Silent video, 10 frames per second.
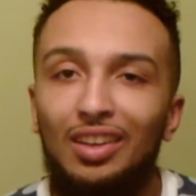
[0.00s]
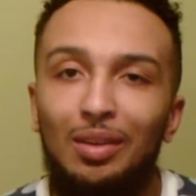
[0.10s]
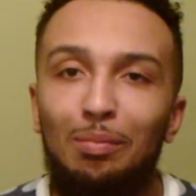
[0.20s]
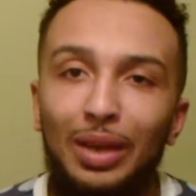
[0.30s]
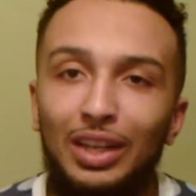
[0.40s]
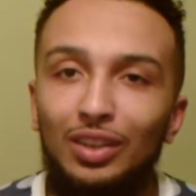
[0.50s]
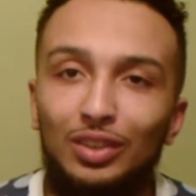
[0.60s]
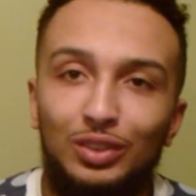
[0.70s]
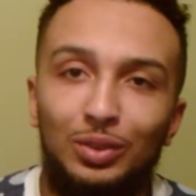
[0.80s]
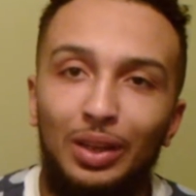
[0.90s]
back
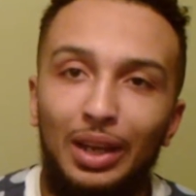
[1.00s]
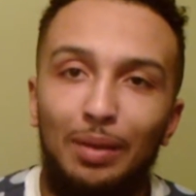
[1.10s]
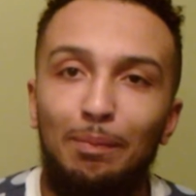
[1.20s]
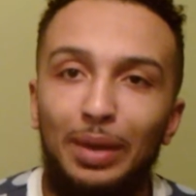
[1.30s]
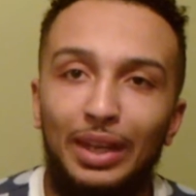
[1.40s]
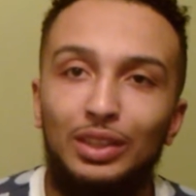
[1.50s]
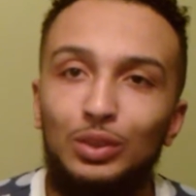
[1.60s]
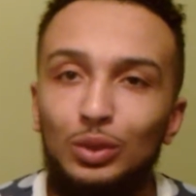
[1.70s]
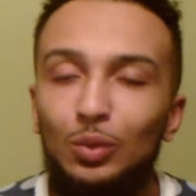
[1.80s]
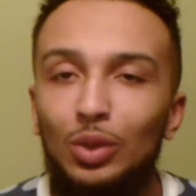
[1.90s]
on track, back
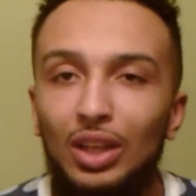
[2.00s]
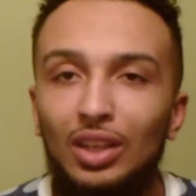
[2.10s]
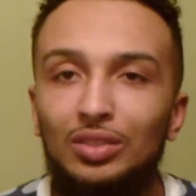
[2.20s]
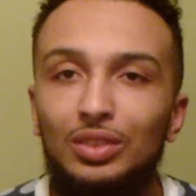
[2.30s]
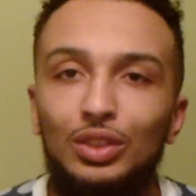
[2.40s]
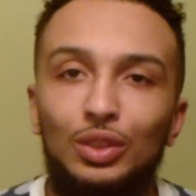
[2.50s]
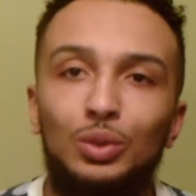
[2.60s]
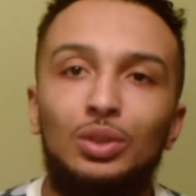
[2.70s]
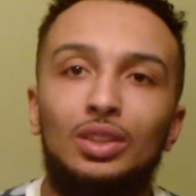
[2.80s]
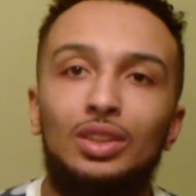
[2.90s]
doing what I love to do,
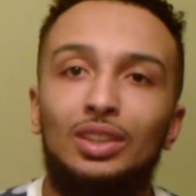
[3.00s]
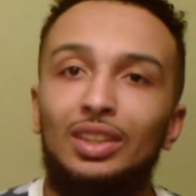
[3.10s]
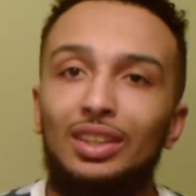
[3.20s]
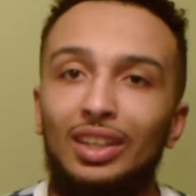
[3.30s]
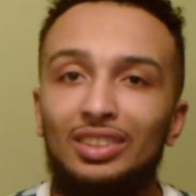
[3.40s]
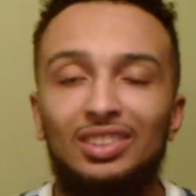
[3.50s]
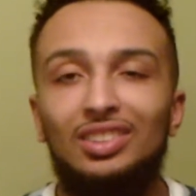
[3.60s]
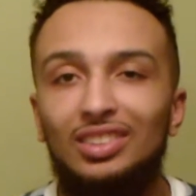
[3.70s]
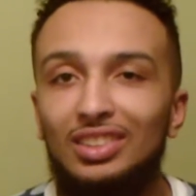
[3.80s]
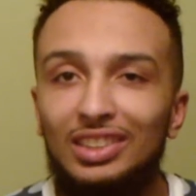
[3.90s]
and that's
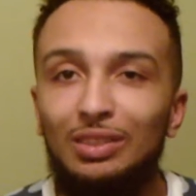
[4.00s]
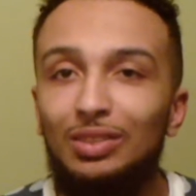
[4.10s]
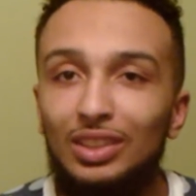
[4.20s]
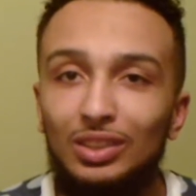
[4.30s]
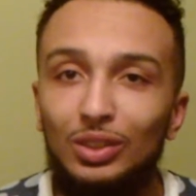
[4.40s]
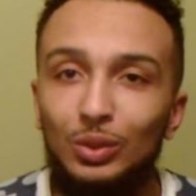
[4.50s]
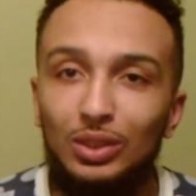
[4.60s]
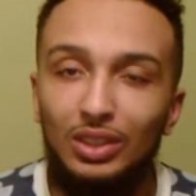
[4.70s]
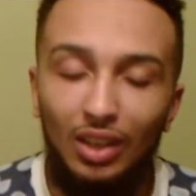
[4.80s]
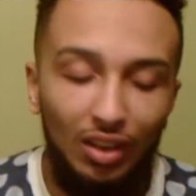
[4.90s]
just giving this news
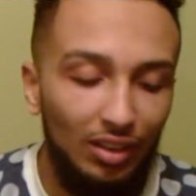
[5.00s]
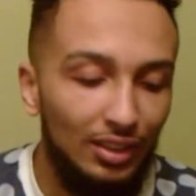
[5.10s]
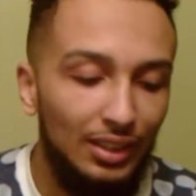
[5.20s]
to y'all.